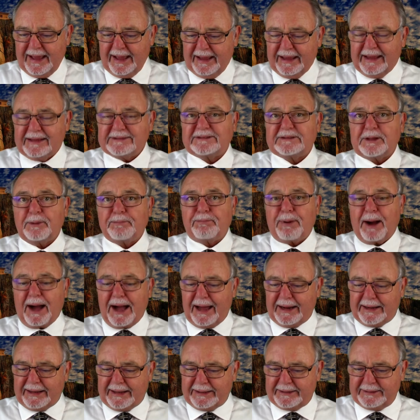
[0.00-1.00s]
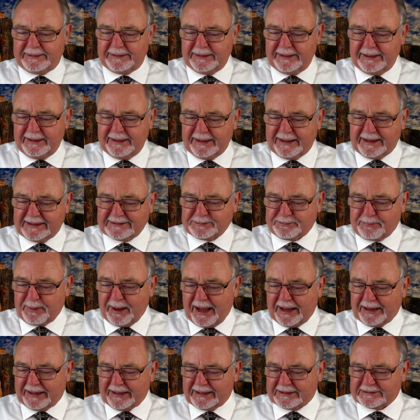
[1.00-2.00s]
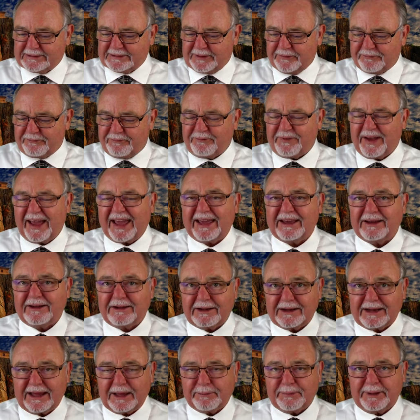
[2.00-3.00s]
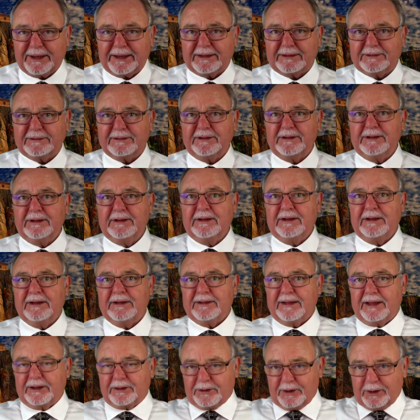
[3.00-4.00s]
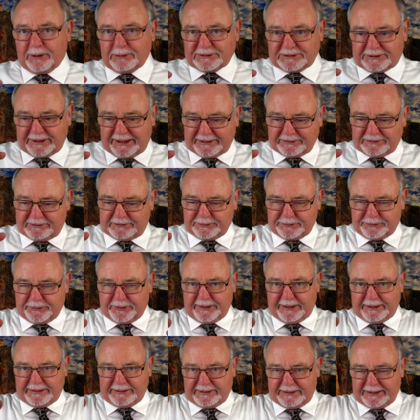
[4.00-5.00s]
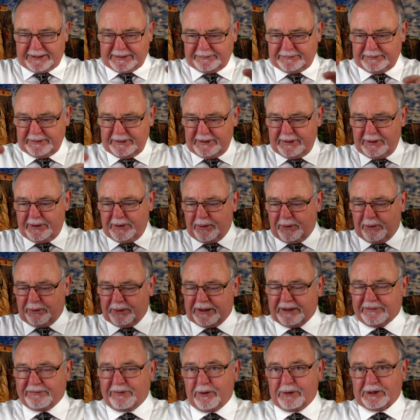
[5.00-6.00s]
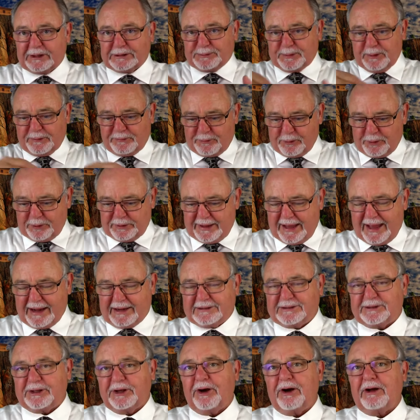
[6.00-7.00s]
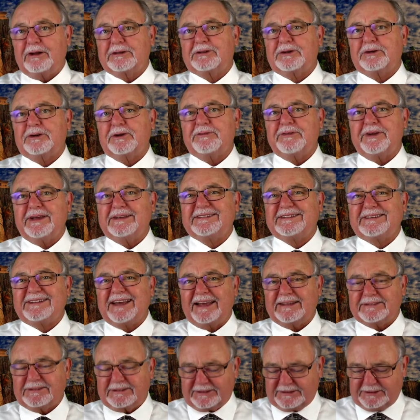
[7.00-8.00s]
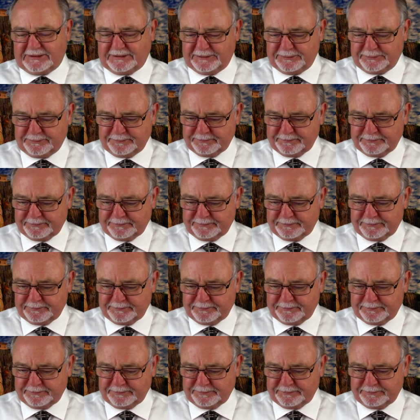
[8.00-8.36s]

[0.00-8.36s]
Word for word: He's the body. His body is the veil, that goes into the Holy of Holies. Before that is the altar of incense.